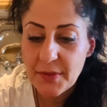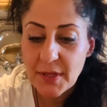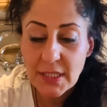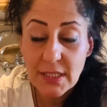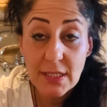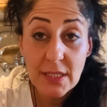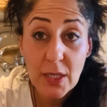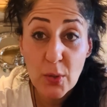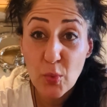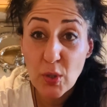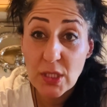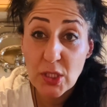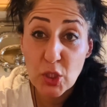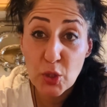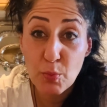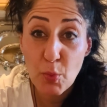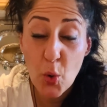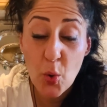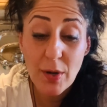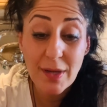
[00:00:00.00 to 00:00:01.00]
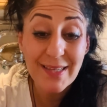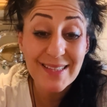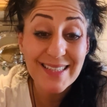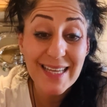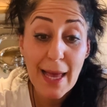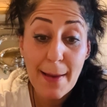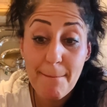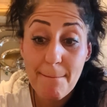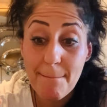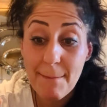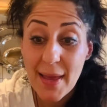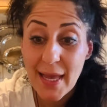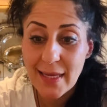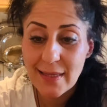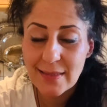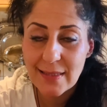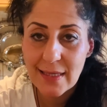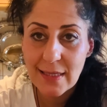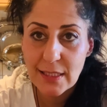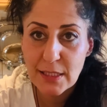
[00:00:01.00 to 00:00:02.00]
This liquid smoke is
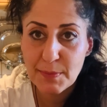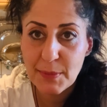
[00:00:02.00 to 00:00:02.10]
amazing,